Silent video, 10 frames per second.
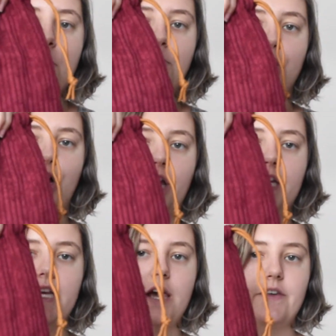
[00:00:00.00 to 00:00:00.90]

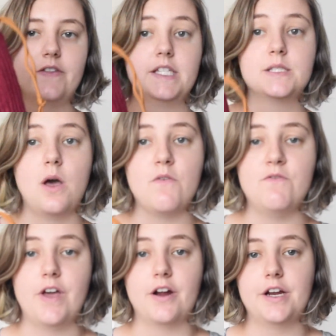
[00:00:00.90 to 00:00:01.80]
burgundy. I think that's a
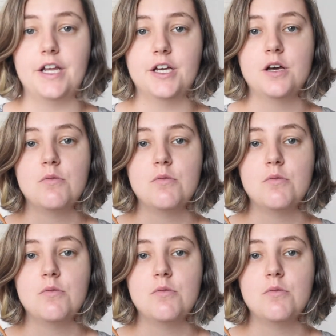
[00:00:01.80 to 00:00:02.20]
very